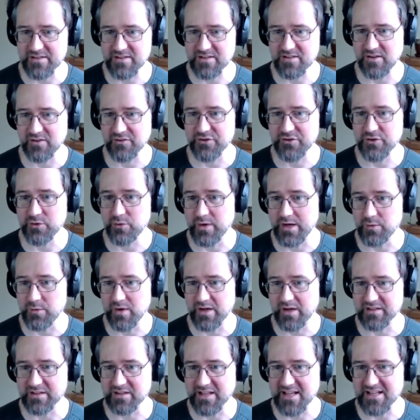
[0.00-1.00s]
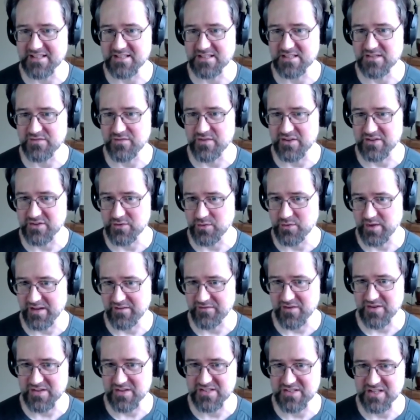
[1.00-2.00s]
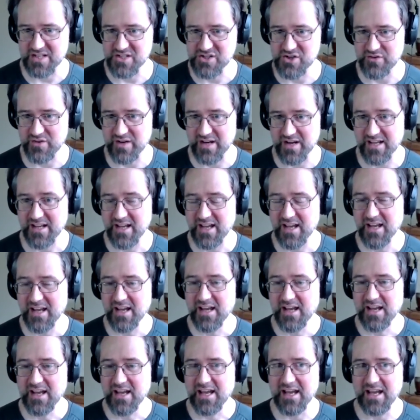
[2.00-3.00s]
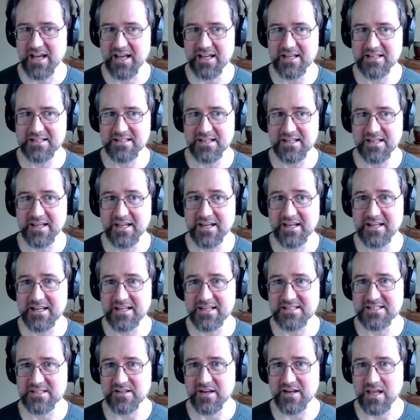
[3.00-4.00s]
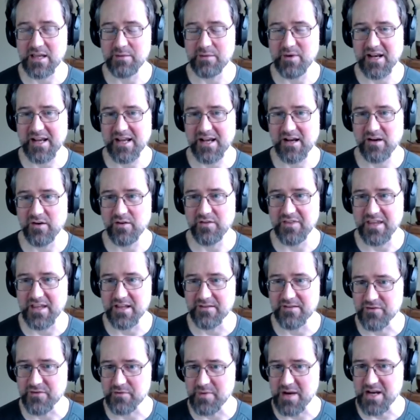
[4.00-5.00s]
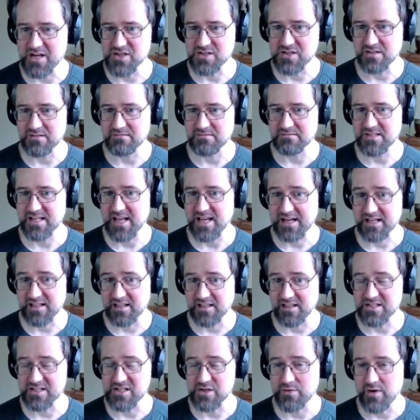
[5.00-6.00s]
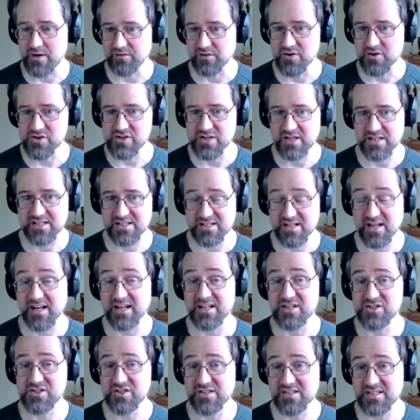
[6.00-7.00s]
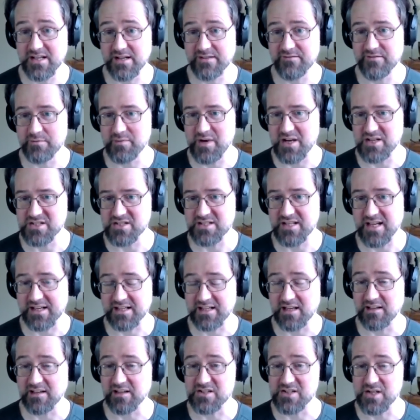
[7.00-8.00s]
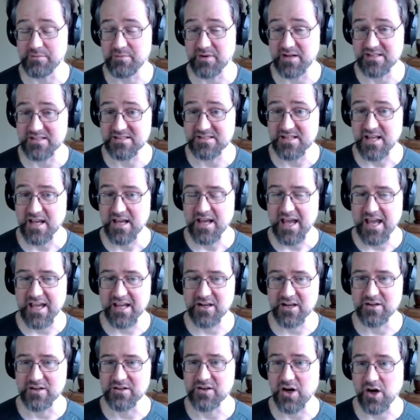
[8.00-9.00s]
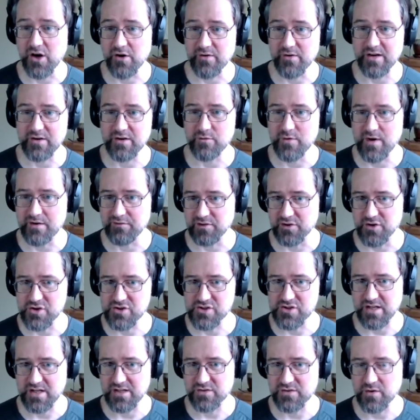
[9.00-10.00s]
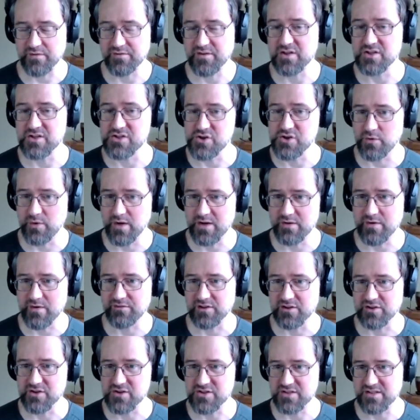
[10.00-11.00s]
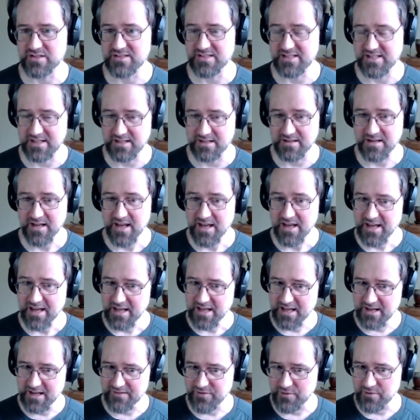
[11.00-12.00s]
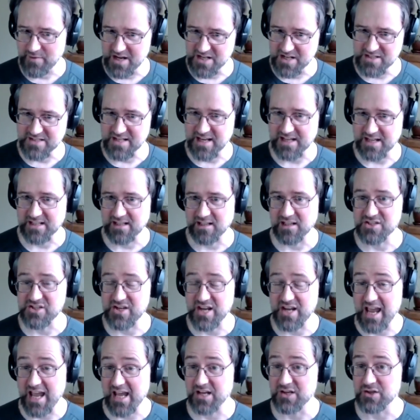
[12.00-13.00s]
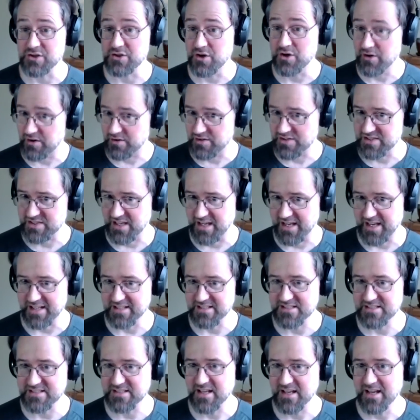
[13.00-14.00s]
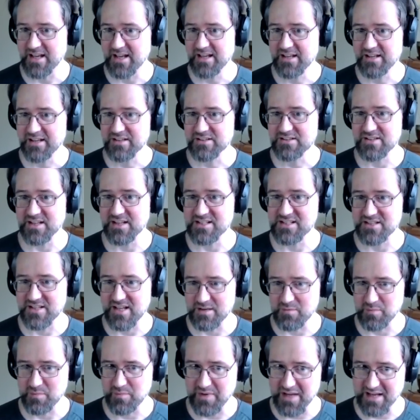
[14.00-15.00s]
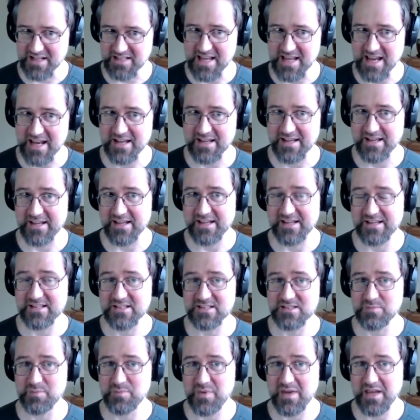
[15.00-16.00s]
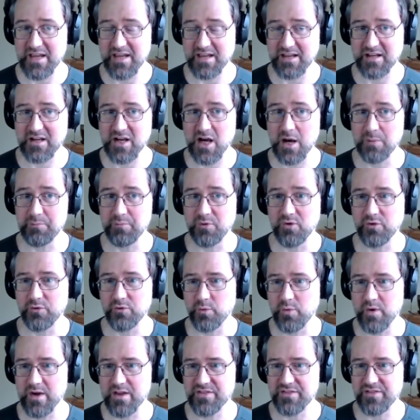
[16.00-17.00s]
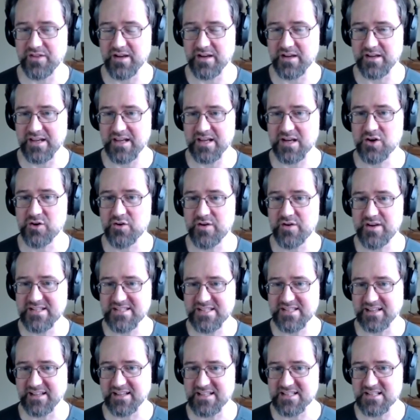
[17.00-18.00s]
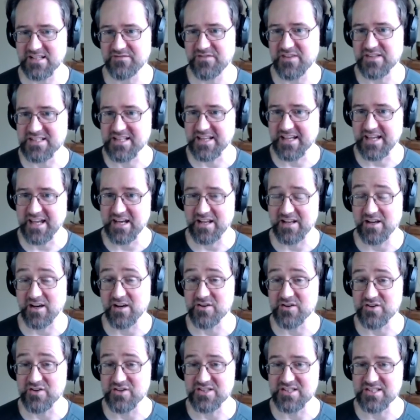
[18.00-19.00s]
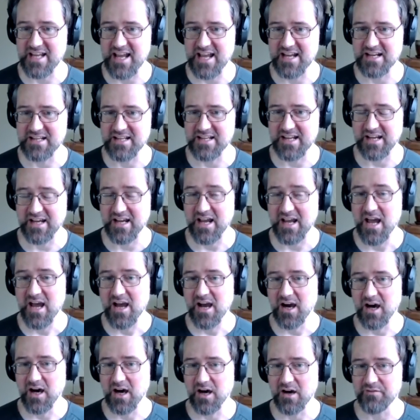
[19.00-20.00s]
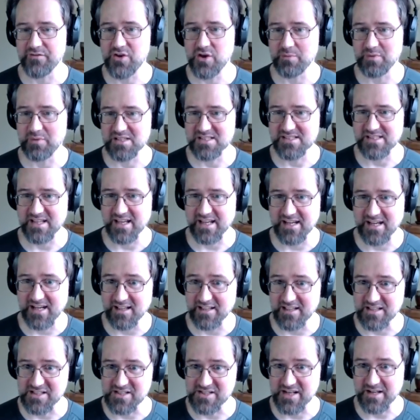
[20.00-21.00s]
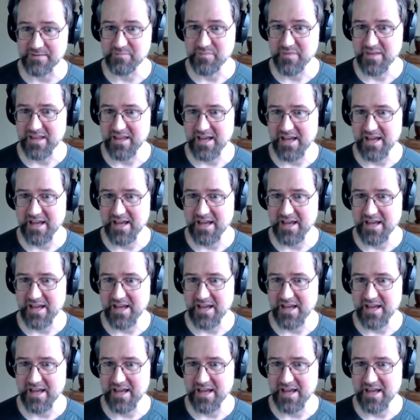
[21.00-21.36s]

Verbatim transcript: It's called 21 Lessons for the 21st Century. And in it, he's talking about how the information technology revolution is not just an information technology, but it's a concurrent revolution and sort of conjoined revolutions in information technology and neuroscience, such that big data is being coupled with increasingly sophisticated understanding of human psychology.